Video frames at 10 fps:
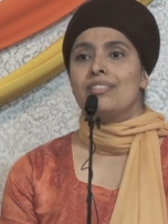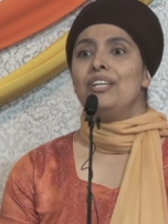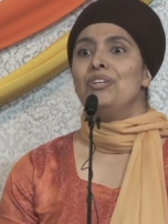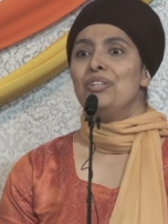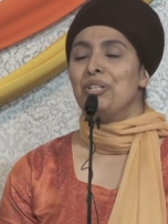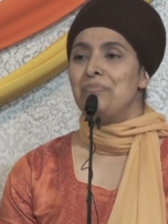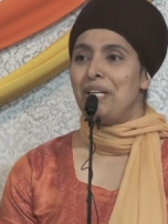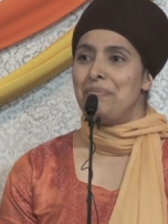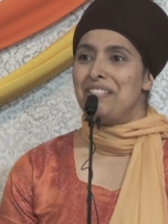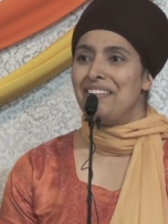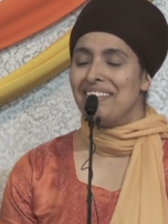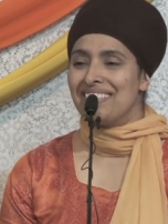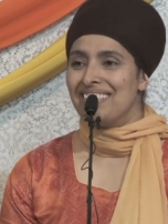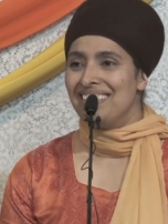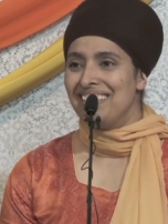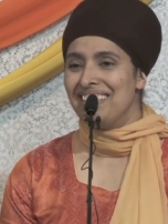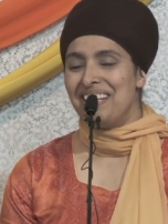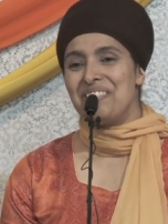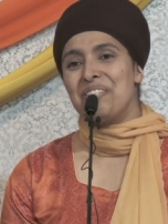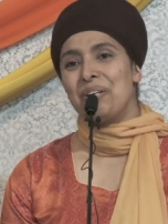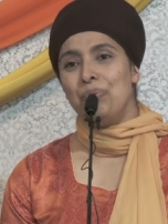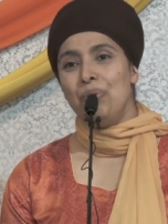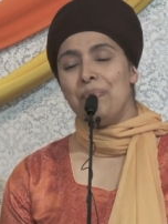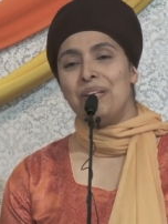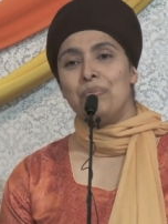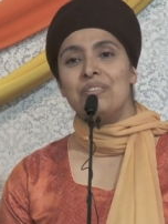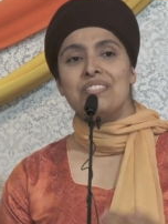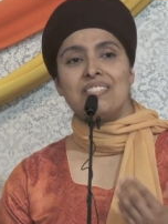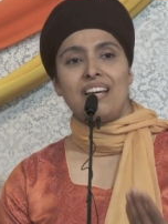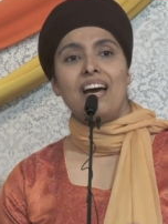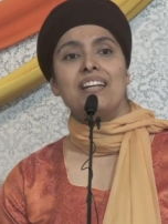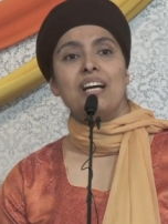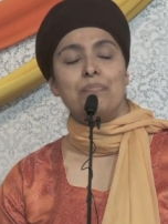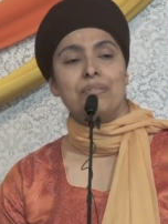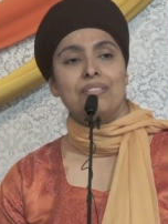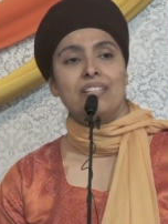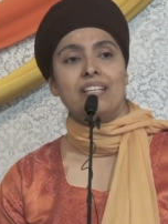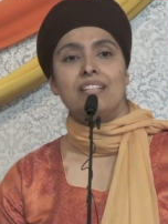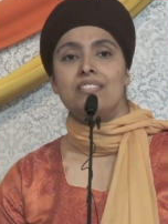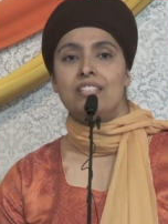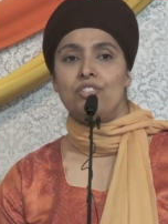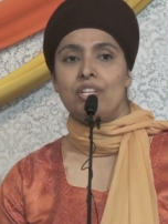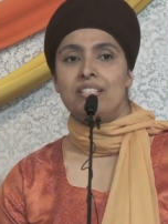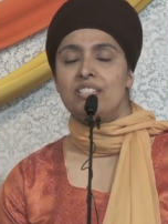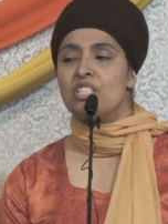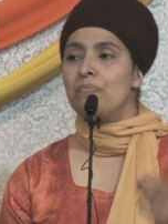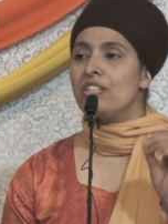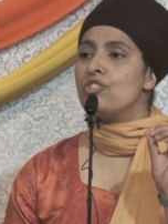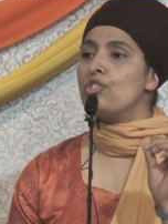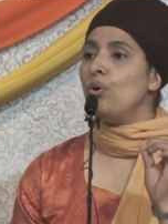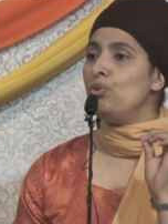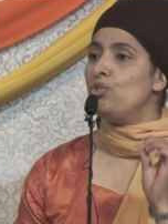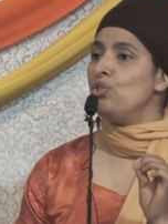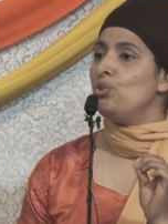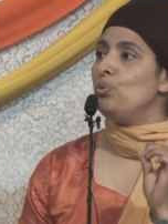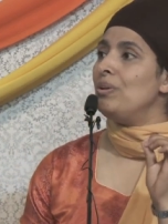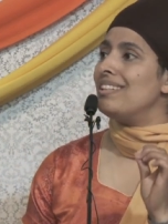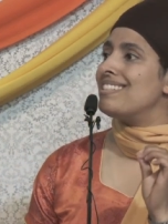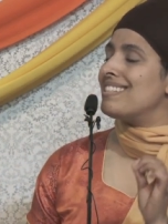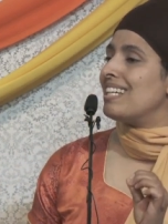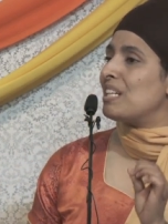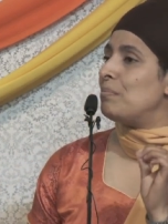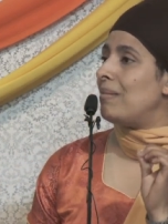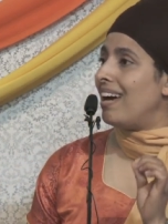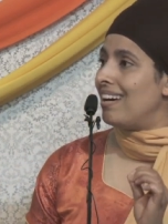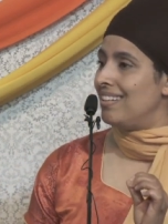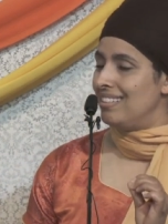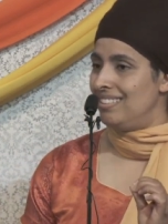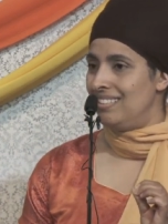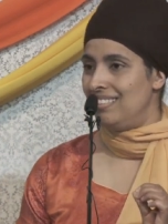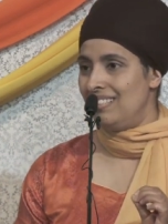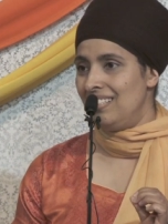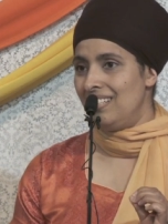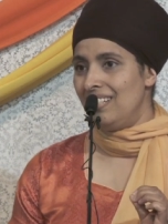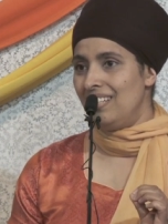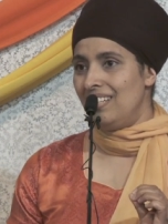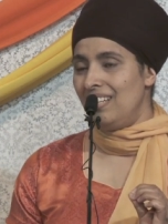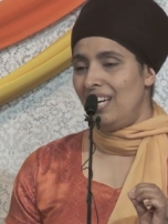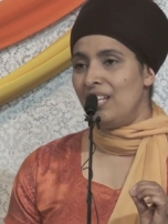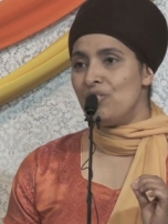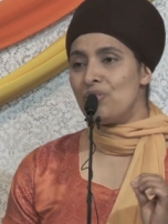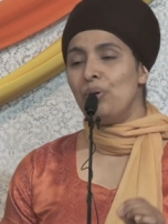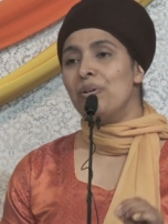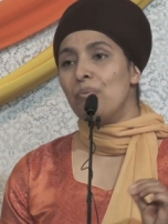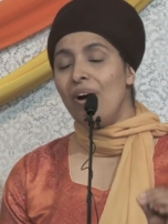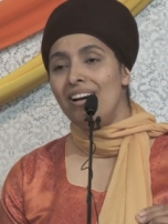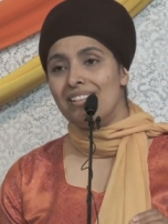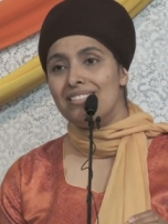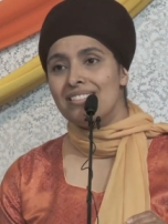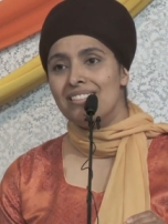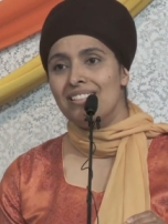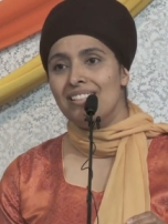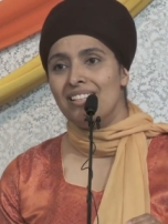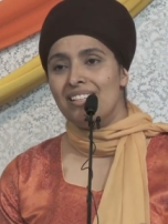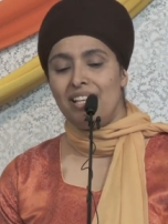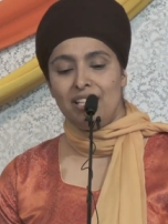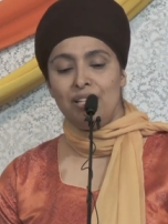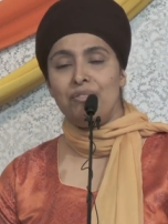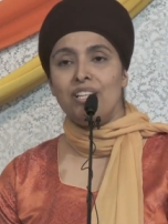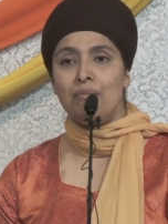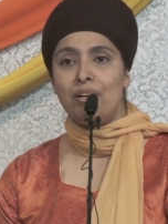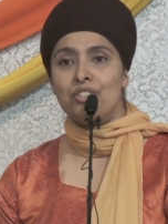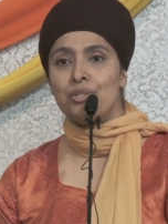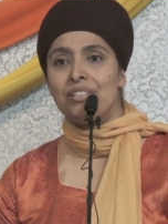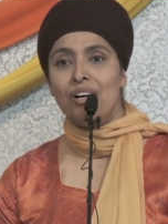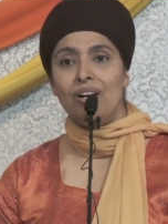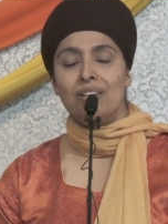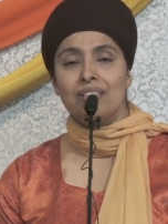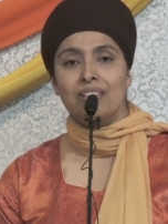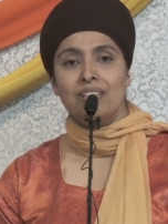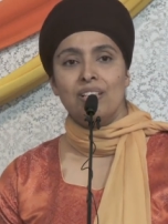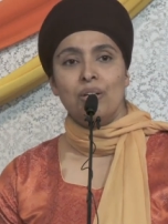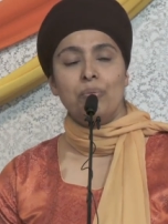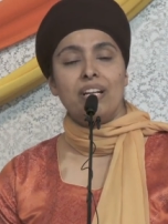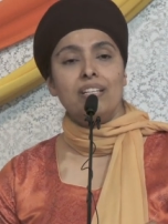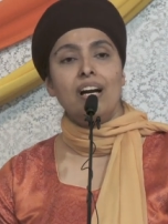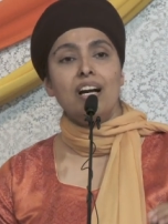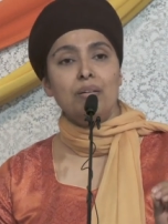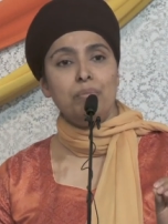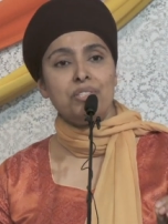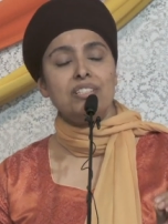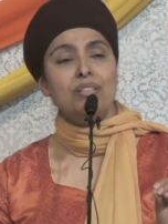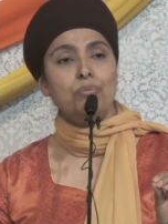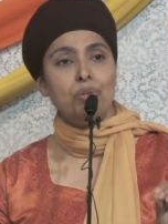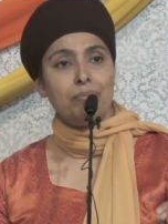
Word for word: kill her baby daughter. A Sikh woman will stand up against injustice, but so too will a Sikh man. And so it was that even in Montreal, when a young Muslim